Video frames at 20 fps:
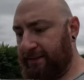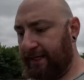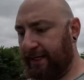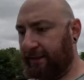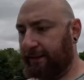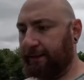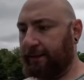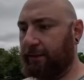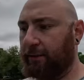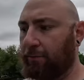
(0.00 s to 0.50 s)
take a
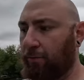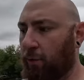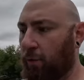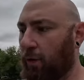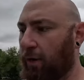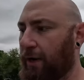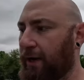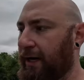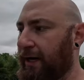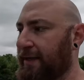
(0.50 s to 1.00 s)
little
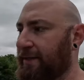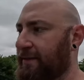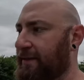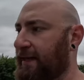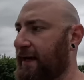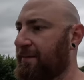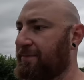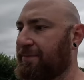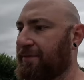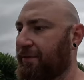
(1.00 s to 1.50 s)
more
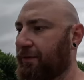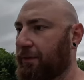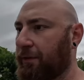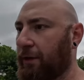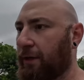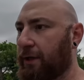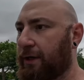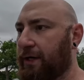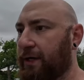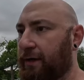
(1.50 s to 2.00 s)
in-depth
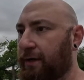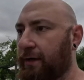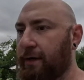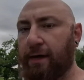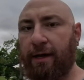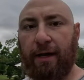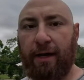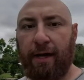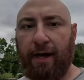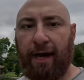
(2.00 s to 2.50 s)
look
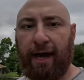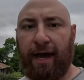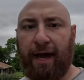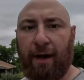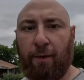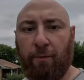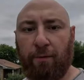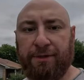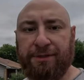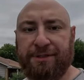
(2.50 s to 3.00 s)

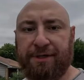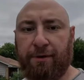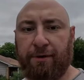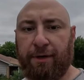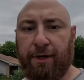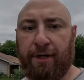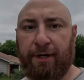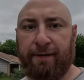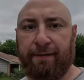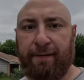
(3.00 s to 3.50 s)
at what's going
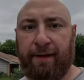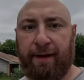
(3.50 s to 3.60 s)
on in